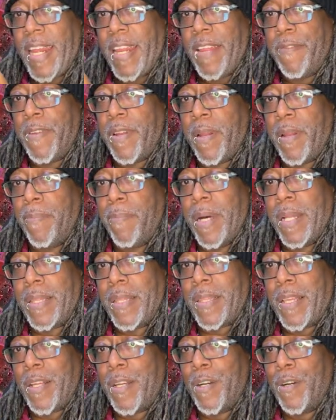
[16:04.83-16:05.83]
even a
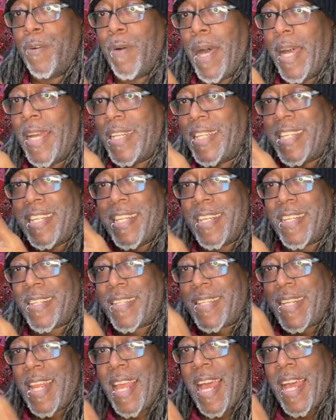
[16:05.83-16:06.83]
month ago. I
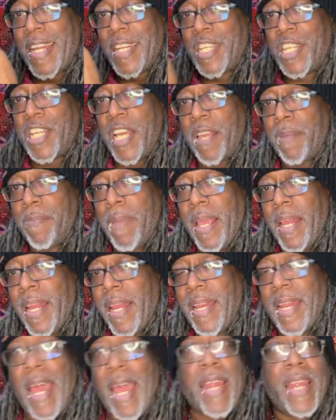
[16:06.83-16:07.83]
just got Checkmate
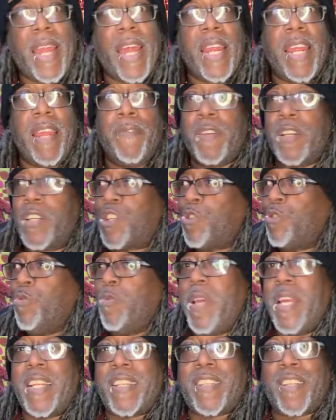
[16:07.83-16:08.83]
in. Not even 2
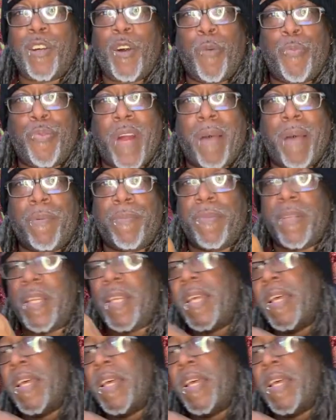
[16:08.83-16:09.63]
weeks ago, probably.